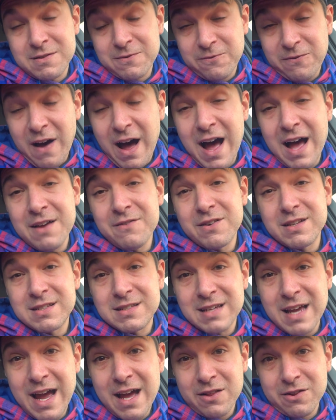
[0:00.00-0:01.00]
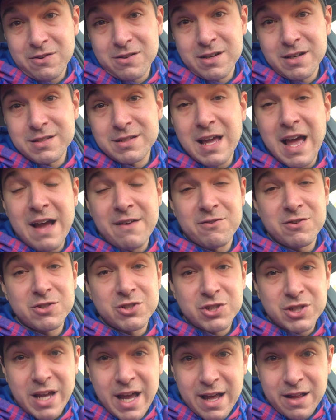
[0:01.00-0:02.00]
five salaries,
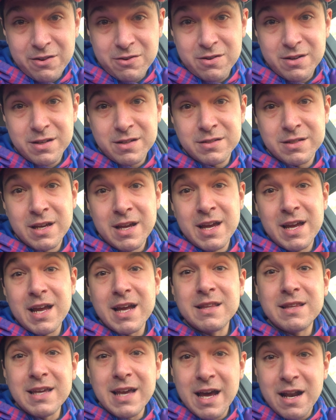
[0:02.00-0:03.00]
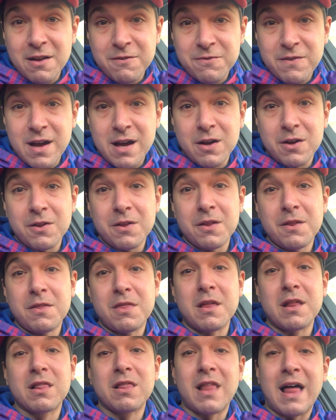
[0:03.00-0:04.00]
average salaries in the NFL
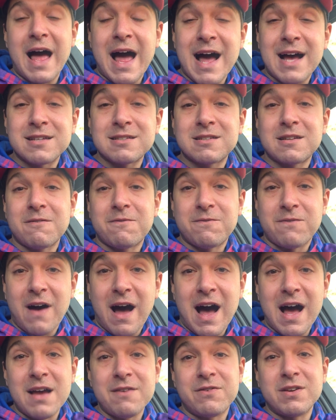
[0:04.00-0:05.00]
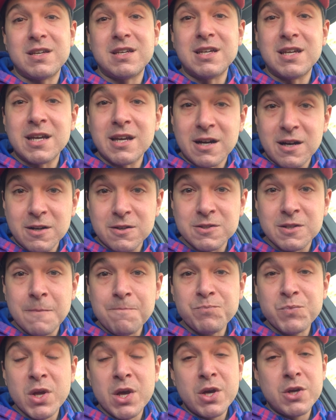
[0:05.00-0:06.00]
the last 5 years.
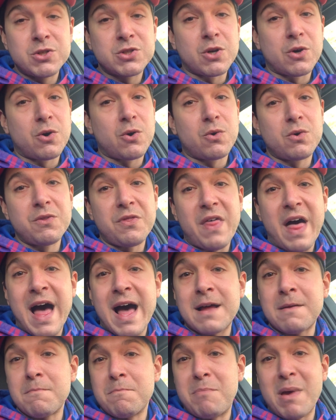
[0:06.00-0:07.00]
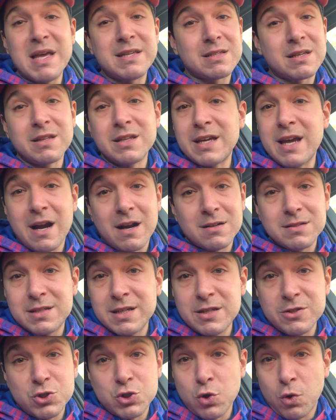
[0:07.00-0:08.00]
So that basically
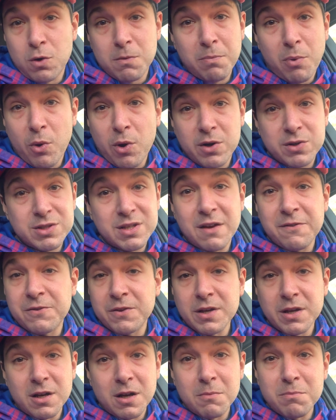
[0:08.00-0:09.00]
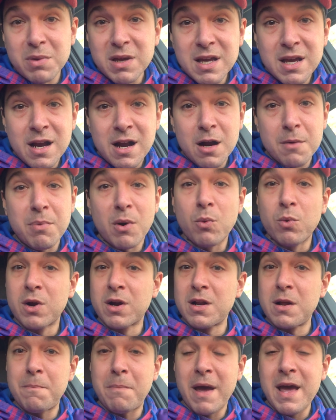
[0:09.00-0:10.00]
guarantees Jordan Poyer is definitely going to be here, but we're
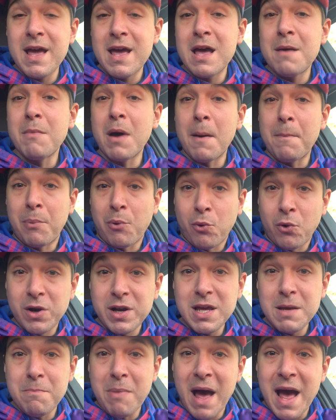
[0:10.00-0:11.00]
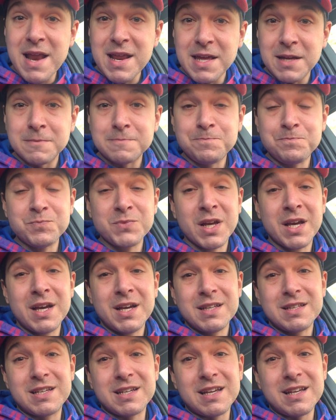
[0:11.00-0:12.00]
going to pay him a pretty penny
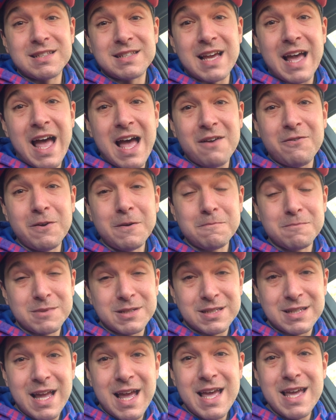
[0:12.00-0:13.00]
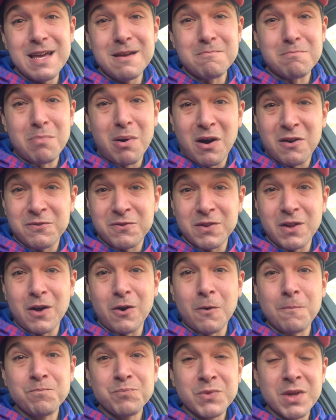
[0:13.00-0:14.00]
to have him stay in Buffalo.